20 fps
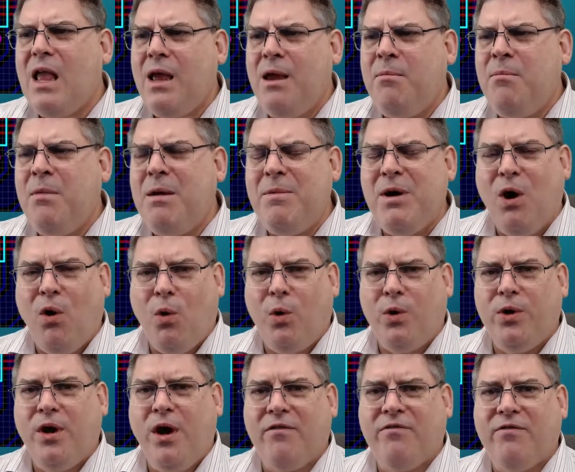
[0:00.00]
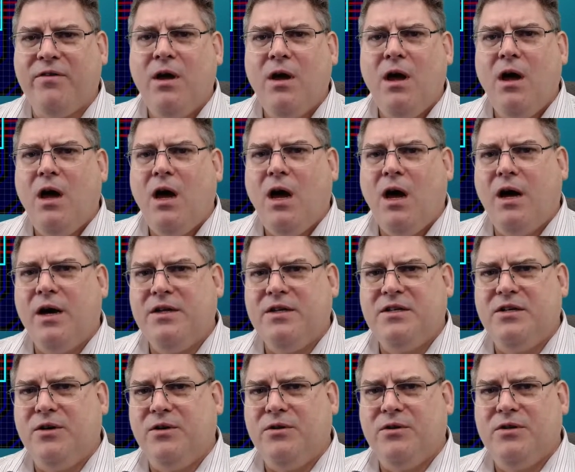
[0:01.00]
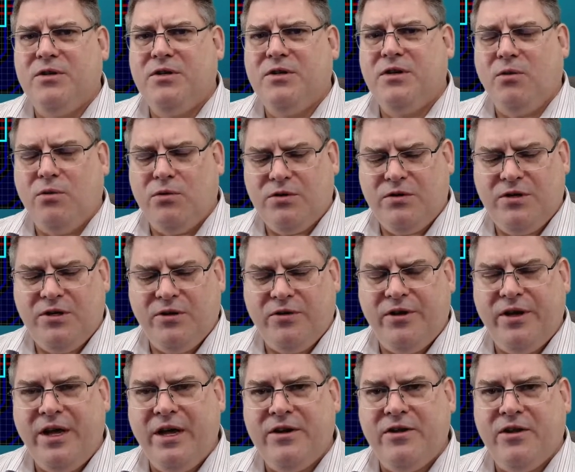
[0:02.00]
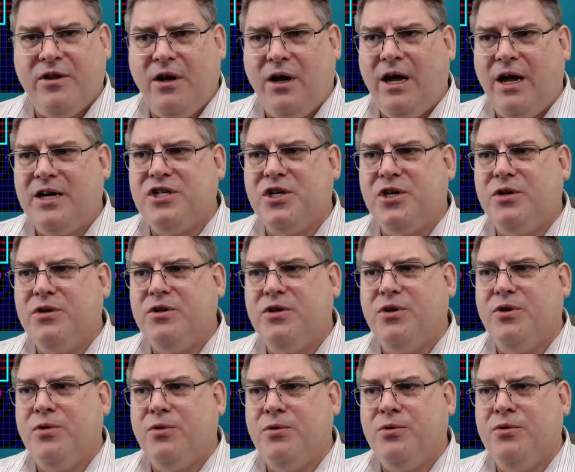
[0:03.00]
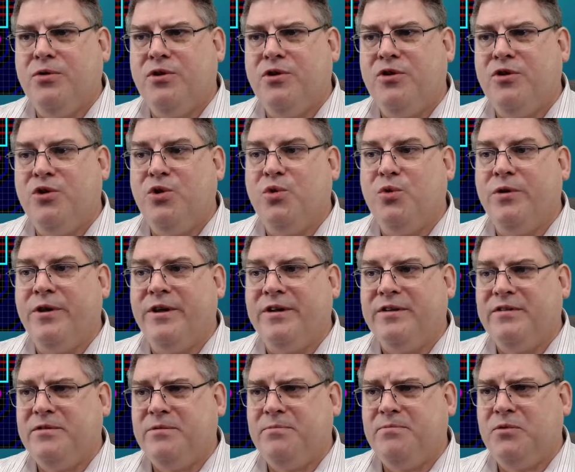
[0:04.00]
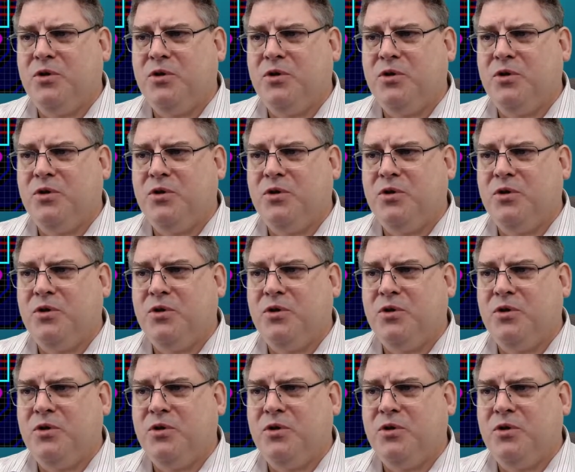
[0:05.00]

and maybe hold off till the end of the lecture to do this.